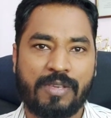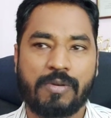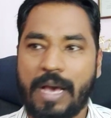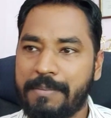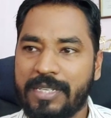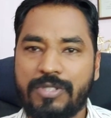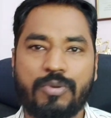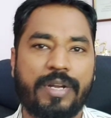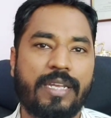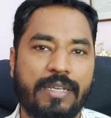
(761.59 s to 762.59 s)
You have been
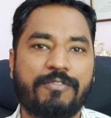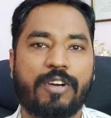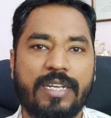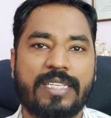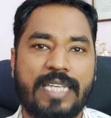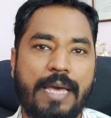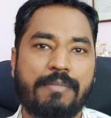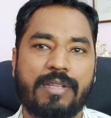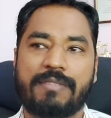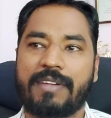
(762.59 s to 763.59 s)
trained. For an
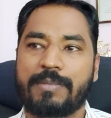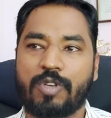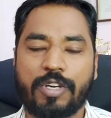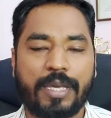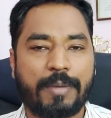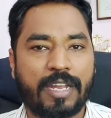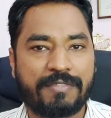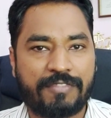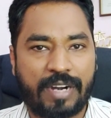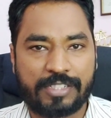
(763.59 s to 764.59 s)
example, if I'm talking about a
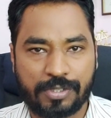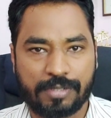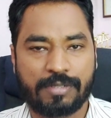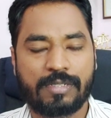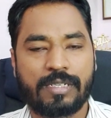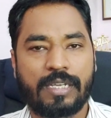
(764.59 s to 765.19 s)
fresher